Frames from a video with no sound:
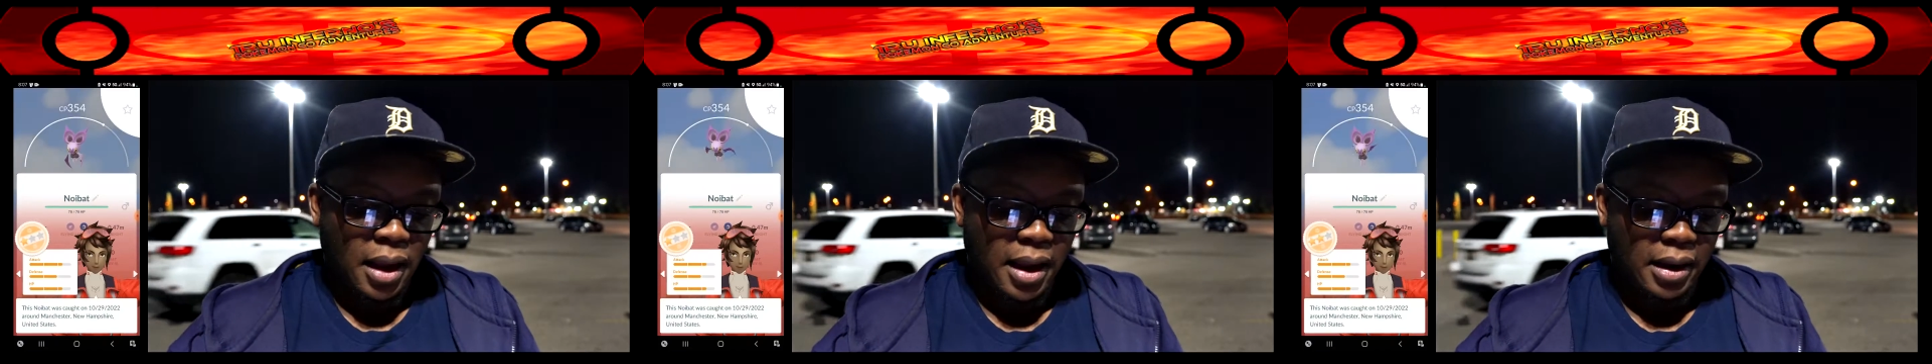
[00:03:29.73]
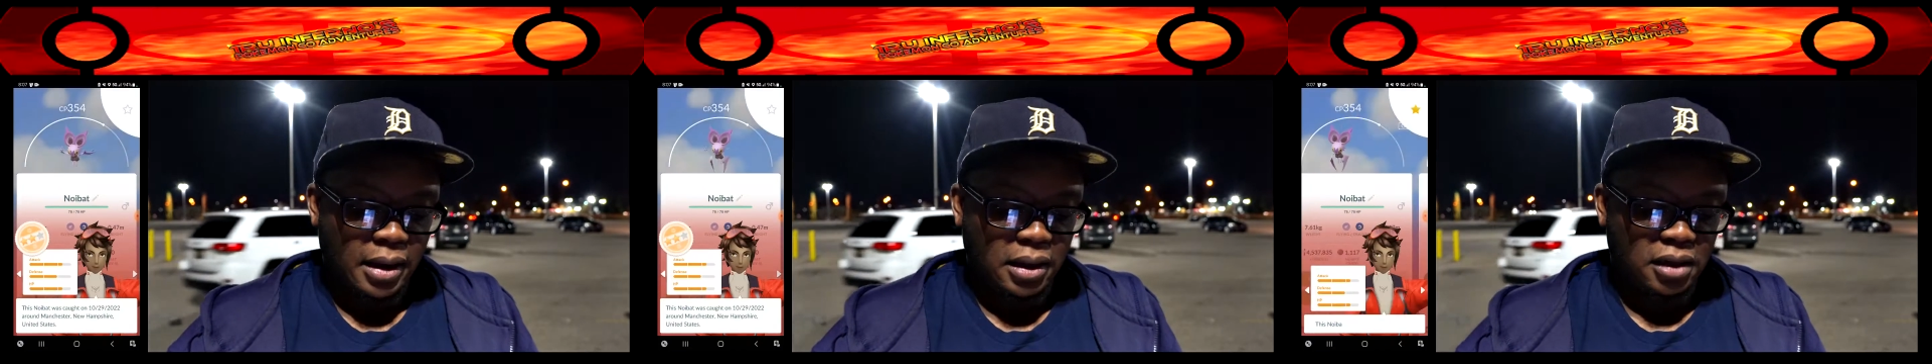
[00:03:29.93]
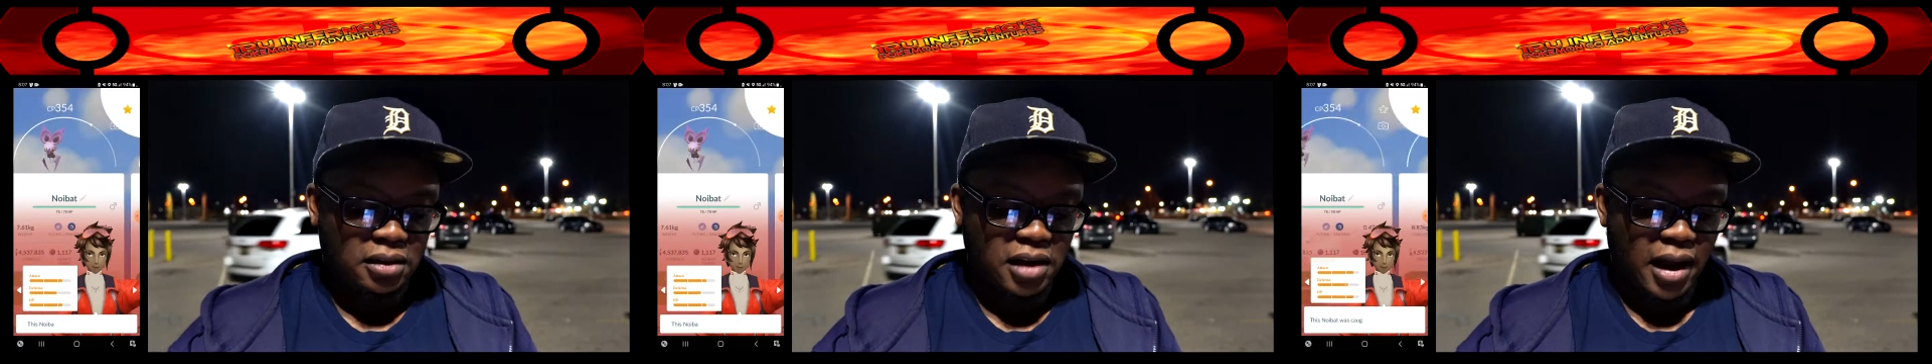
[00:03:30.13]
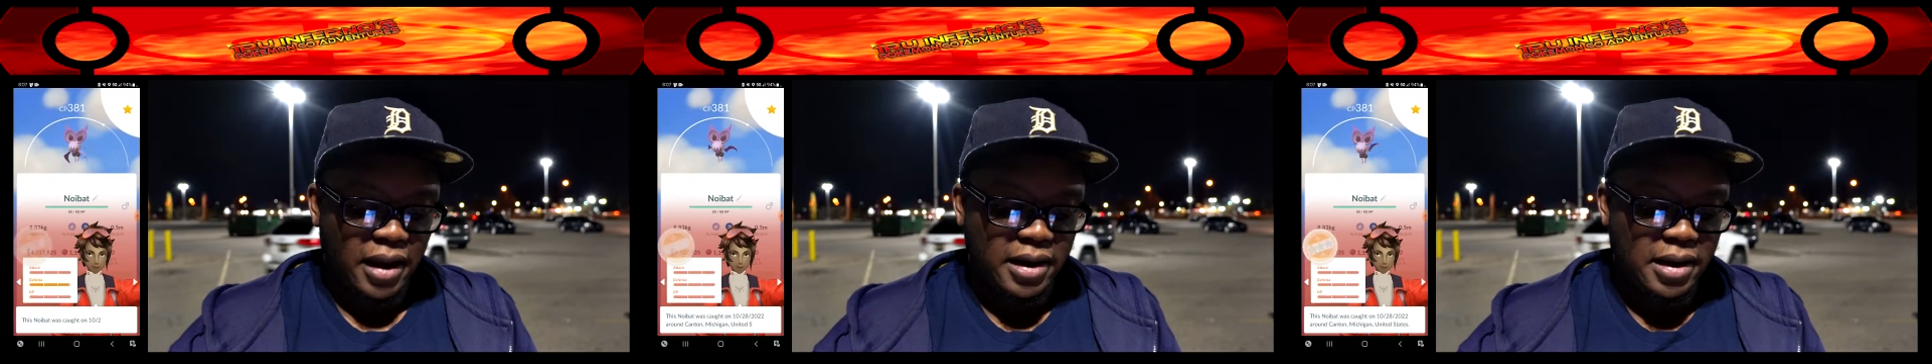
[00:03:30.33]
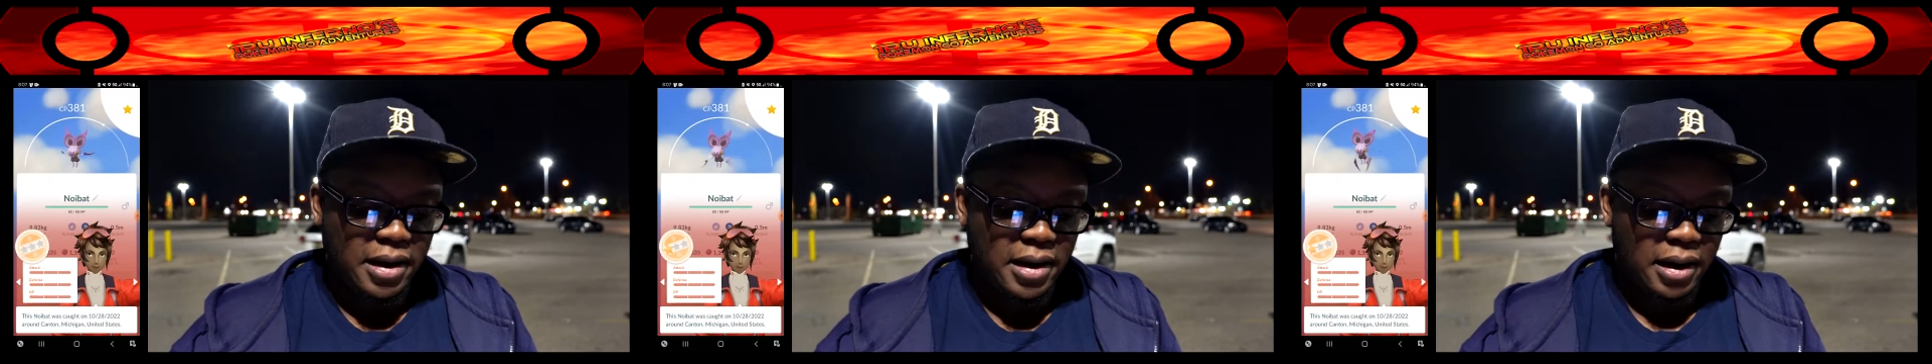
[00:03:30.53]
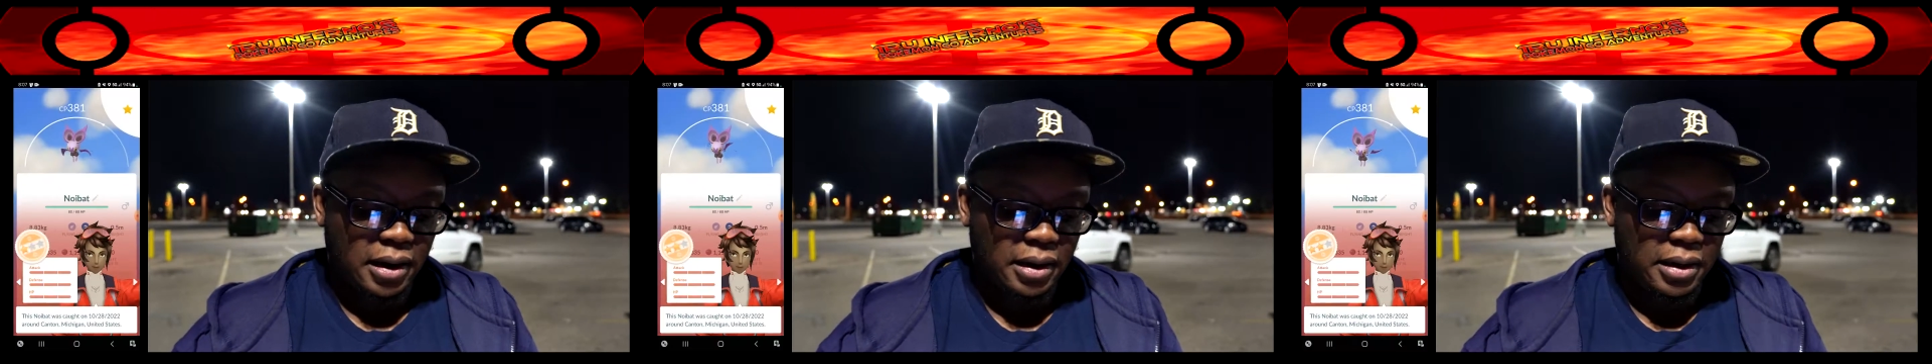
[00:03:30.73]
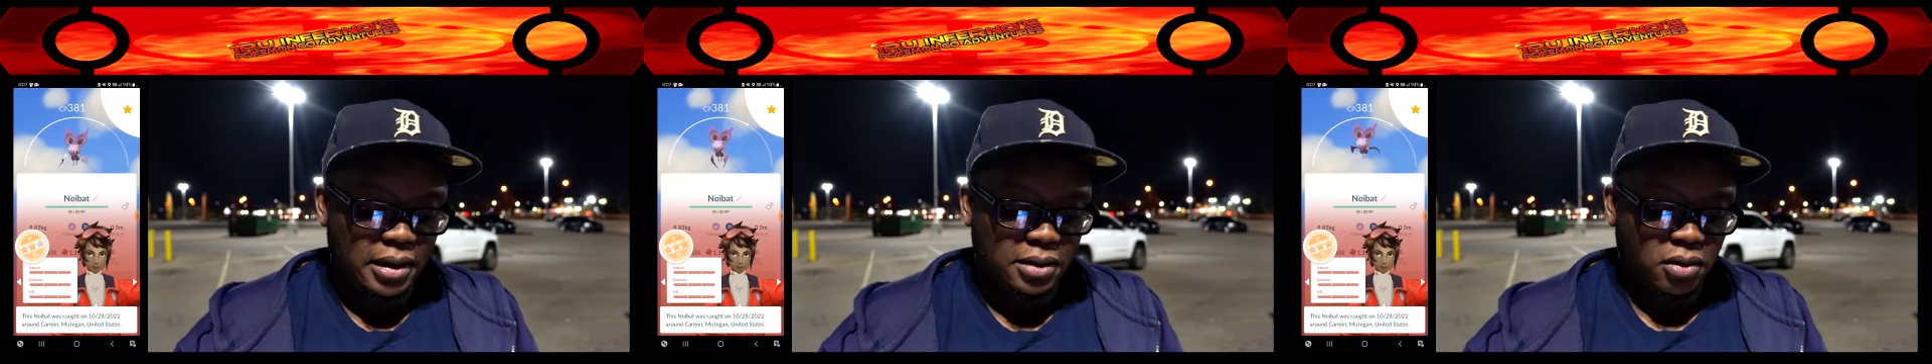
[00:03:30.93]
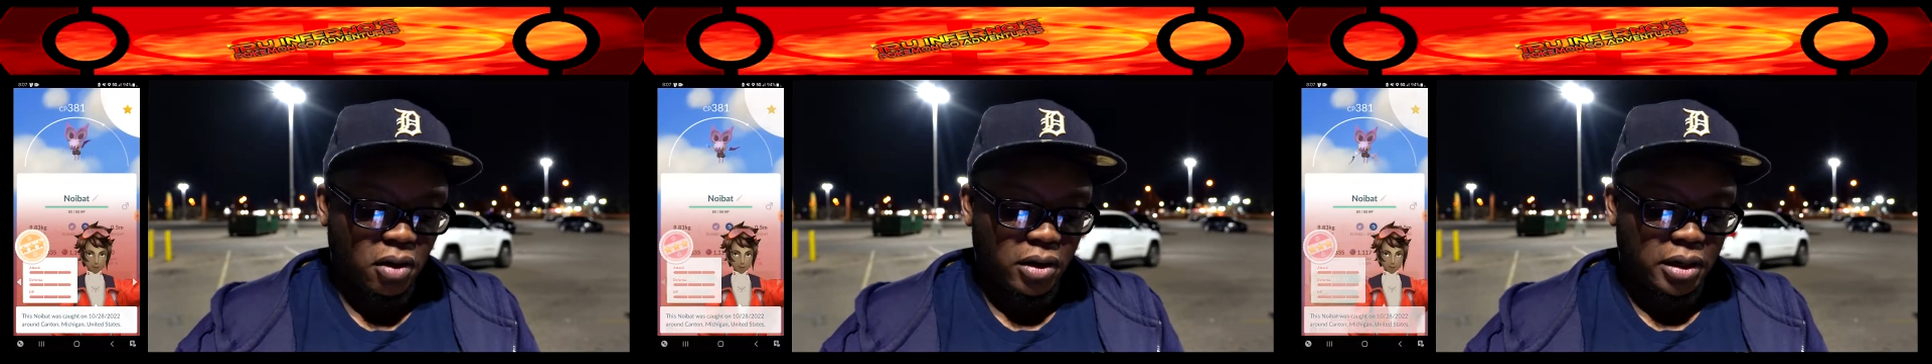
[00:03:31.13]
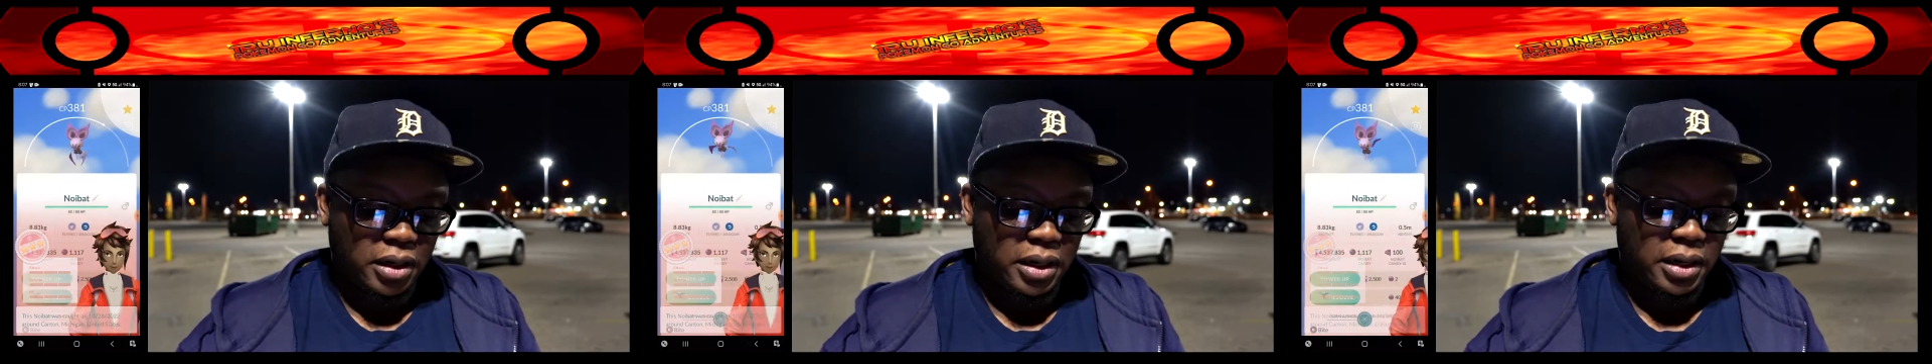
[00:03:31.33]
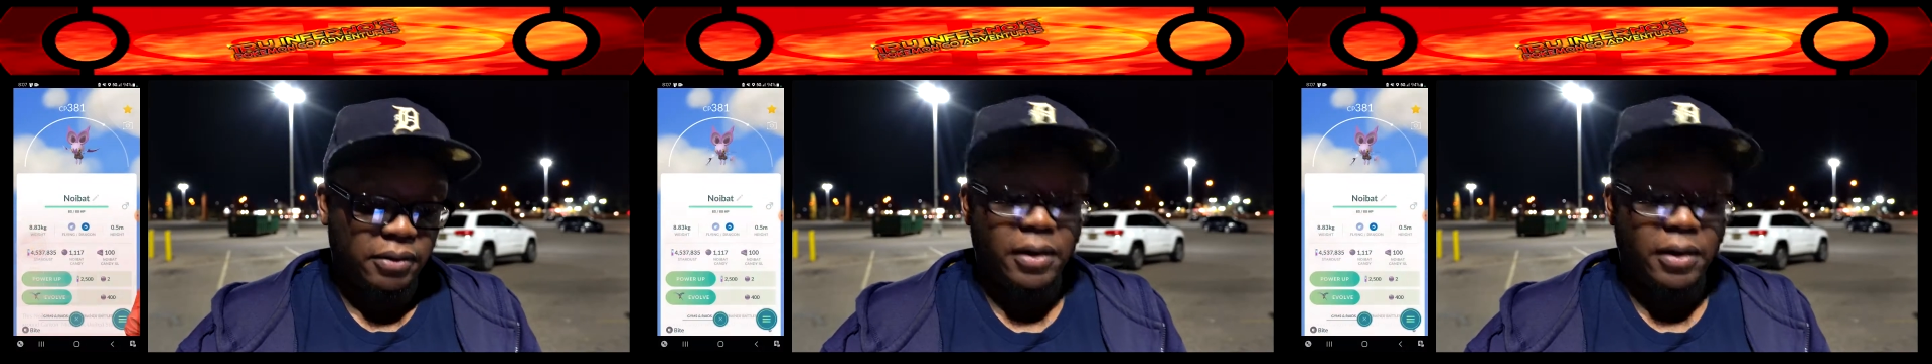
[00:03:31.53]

And it looks like none of these are good.